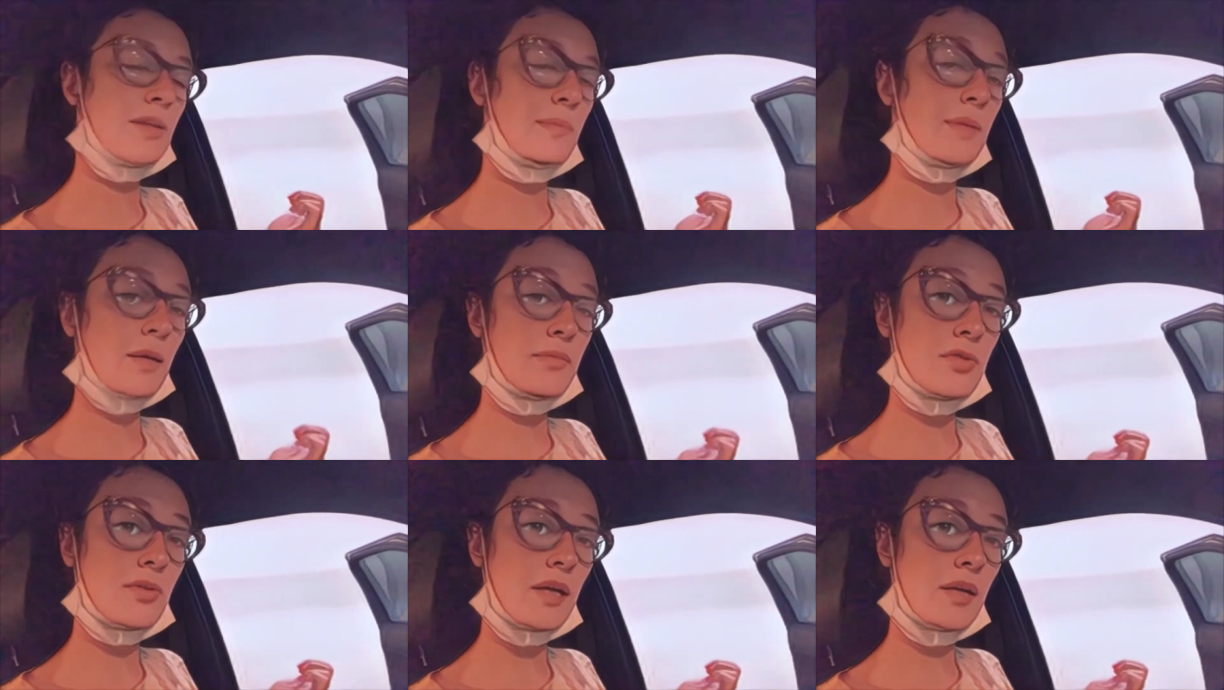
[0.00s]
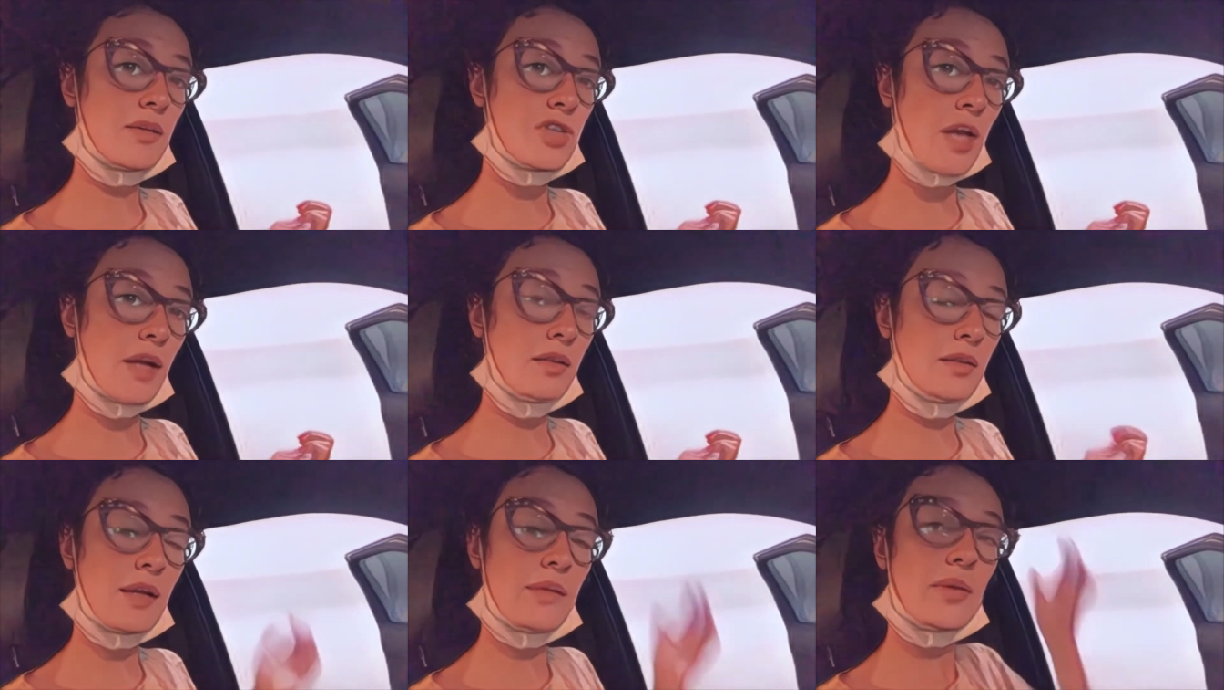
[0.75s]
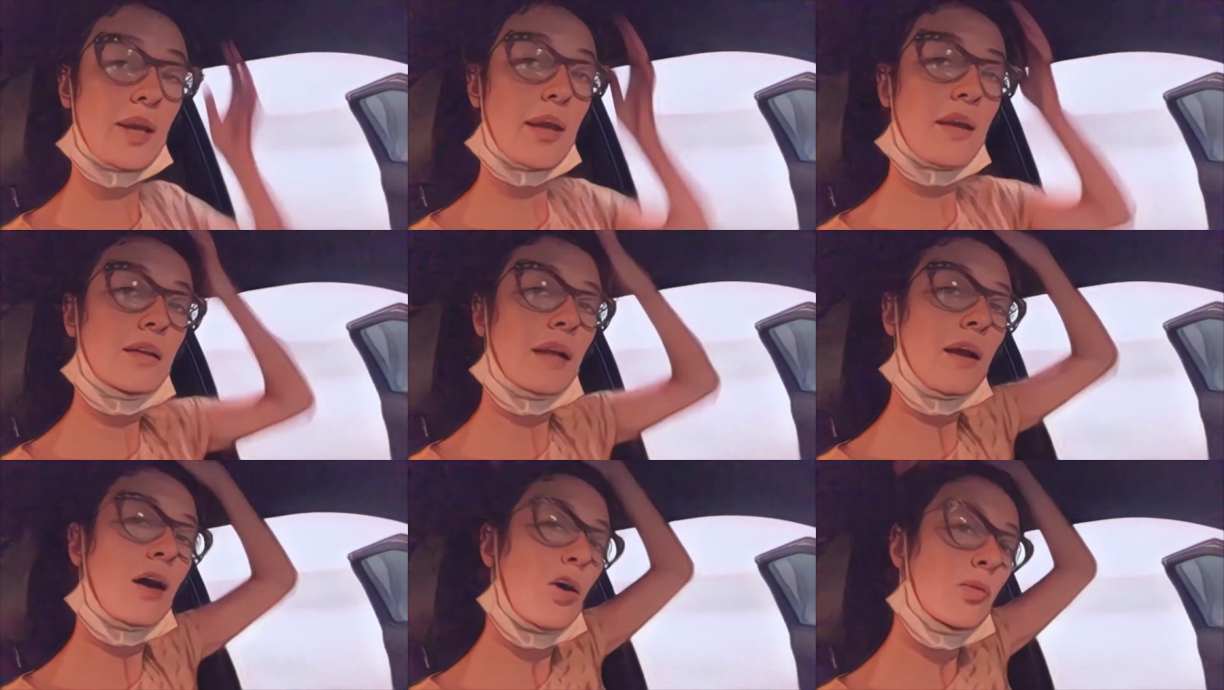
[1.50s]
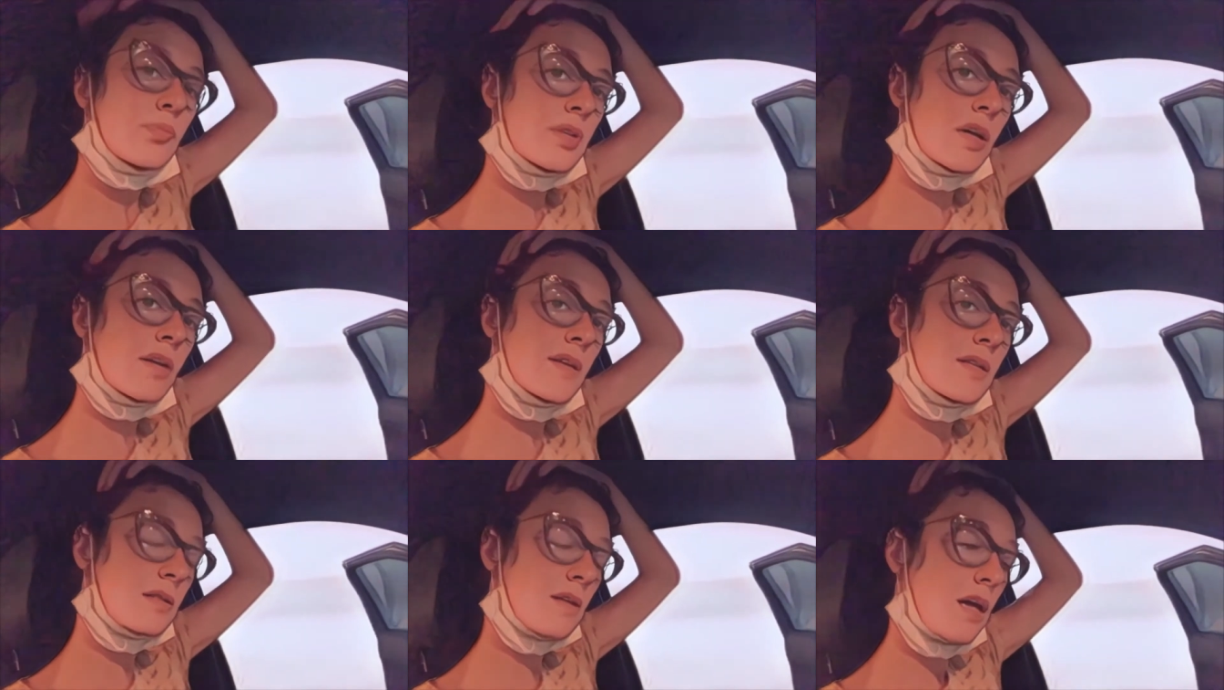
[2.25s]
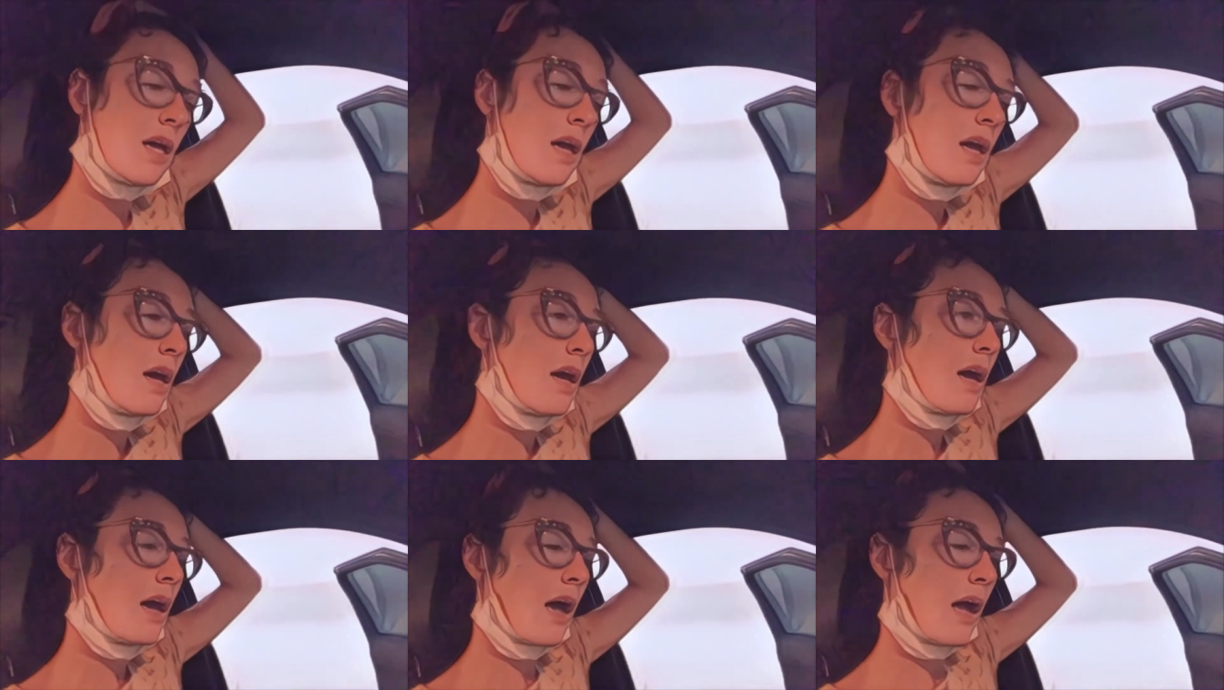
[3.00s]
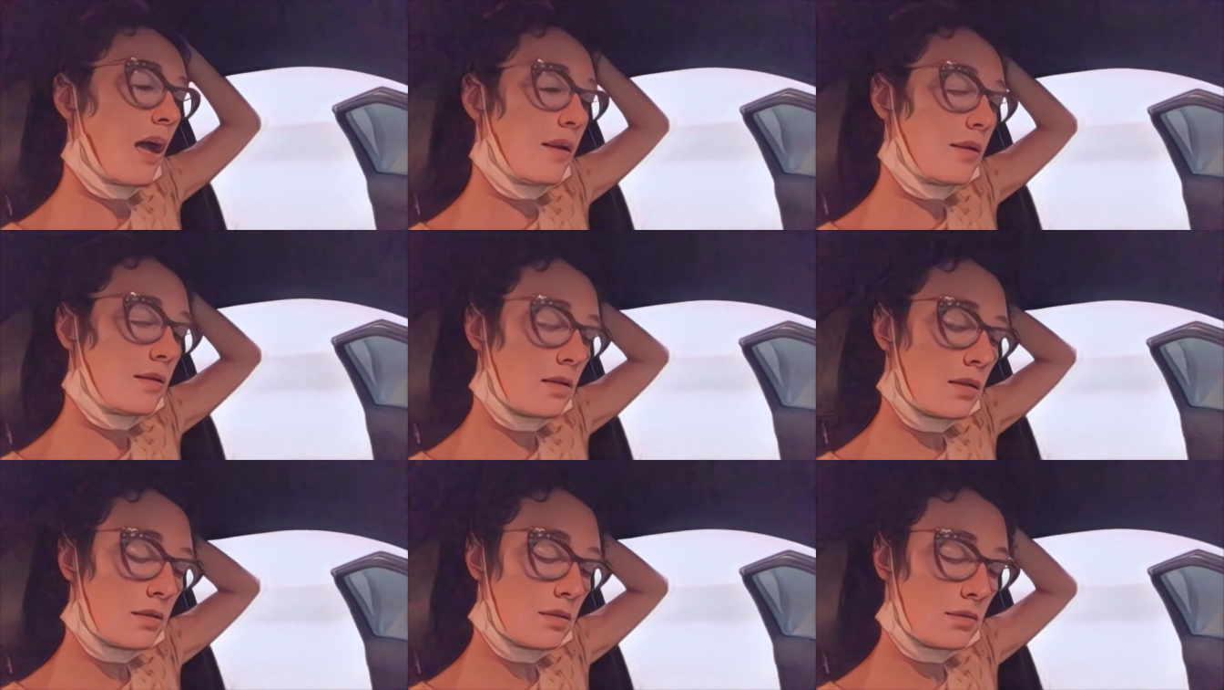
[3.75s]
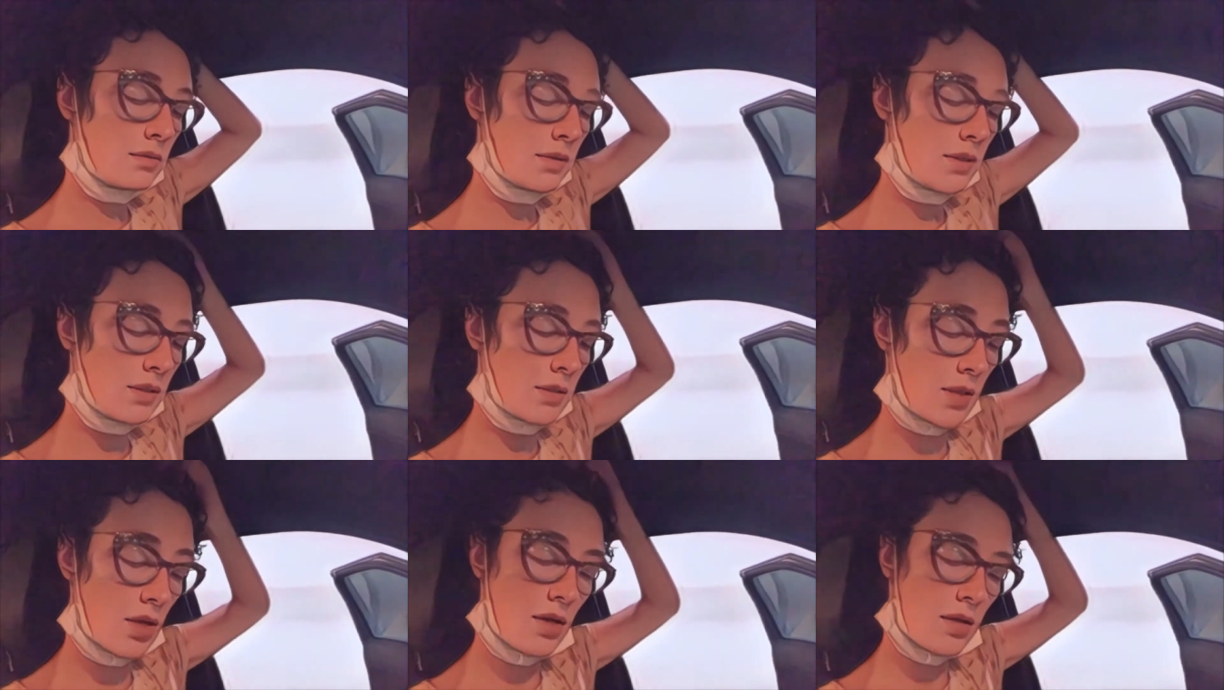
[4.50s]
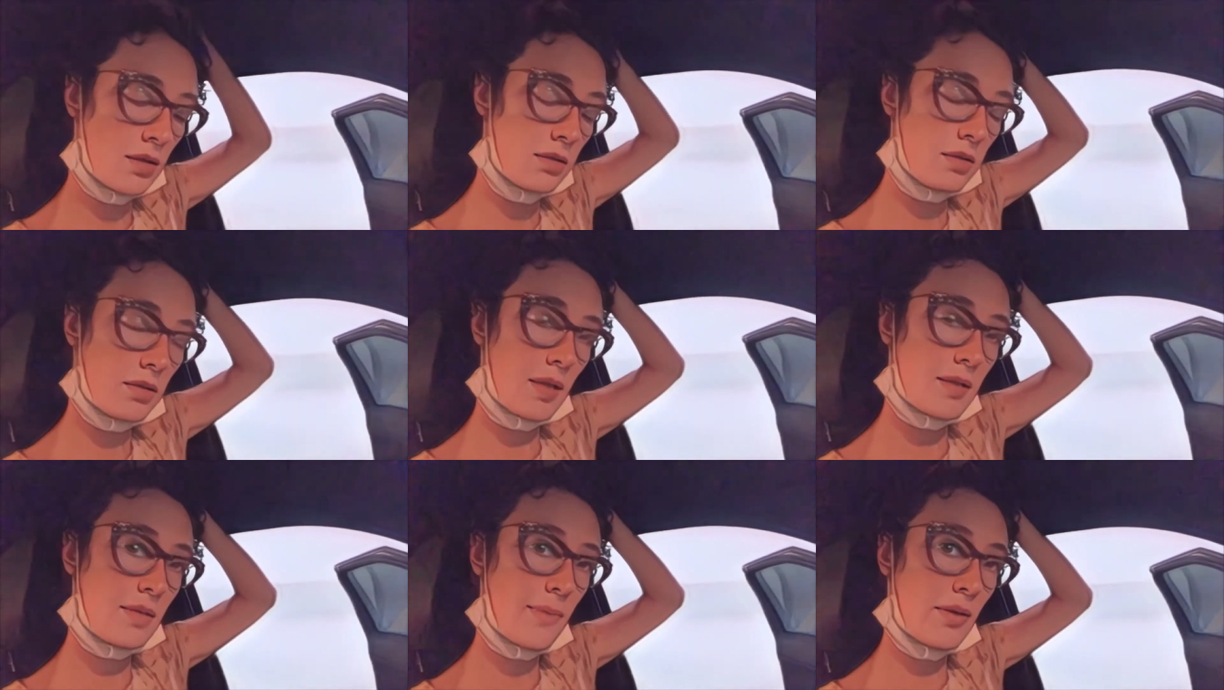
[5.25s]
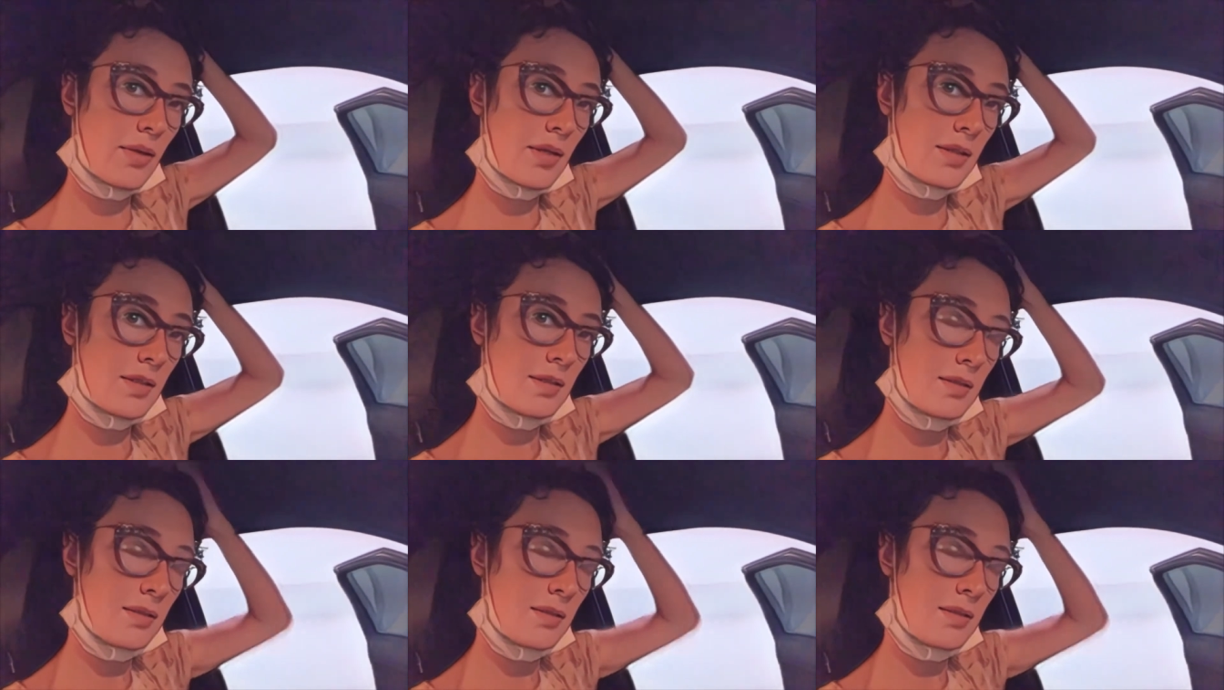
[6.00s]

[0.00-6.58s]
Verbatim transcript: time that I'm doing gel, and we're getting like a home service. And uh, yeah, that's about it.